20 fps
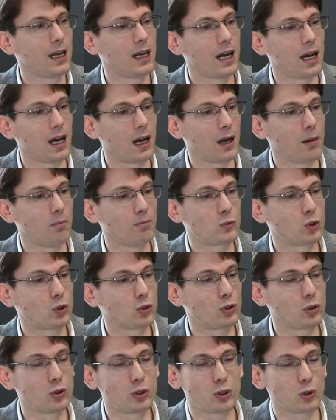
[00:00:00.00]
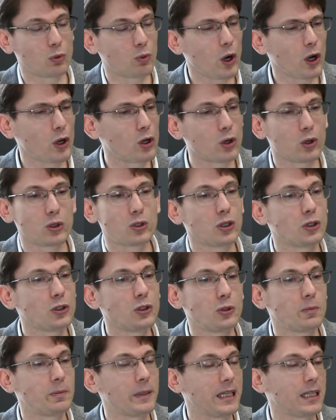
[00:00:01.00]
to do your workload,
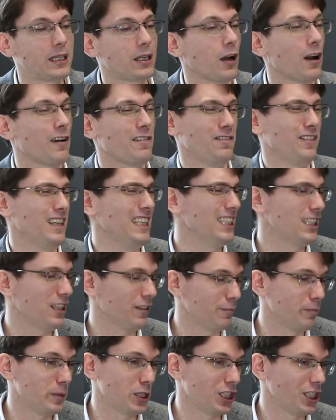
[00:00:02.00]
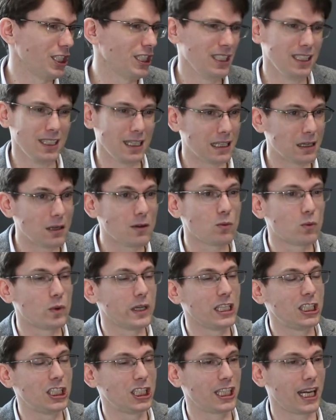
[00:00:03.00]
you pick a fleet of machines
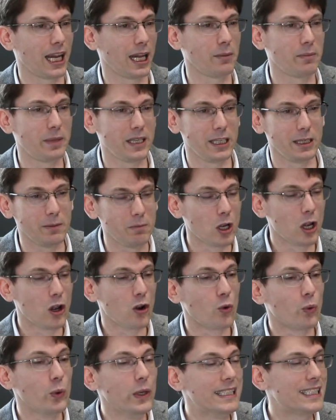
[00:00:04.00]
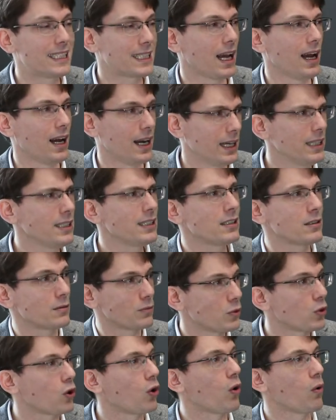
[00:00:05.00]
which can be resized,
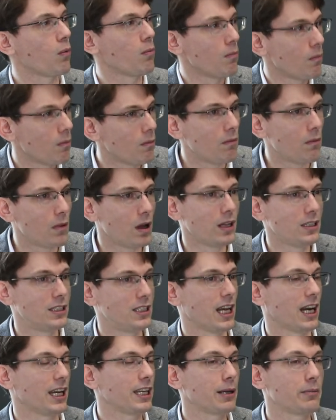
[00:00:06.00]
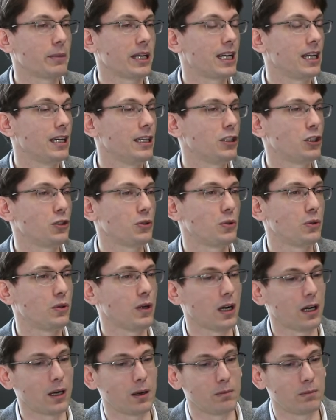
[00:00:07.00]
you know, dynamically to
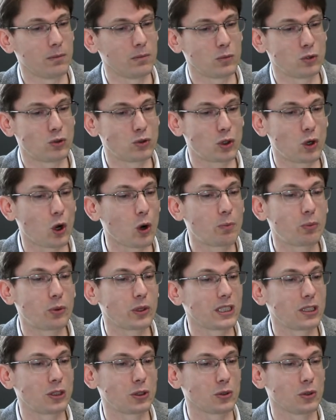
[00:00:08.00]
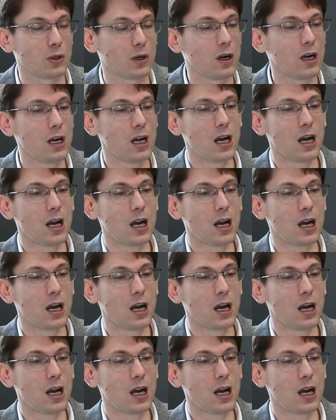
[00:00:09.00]
cope with your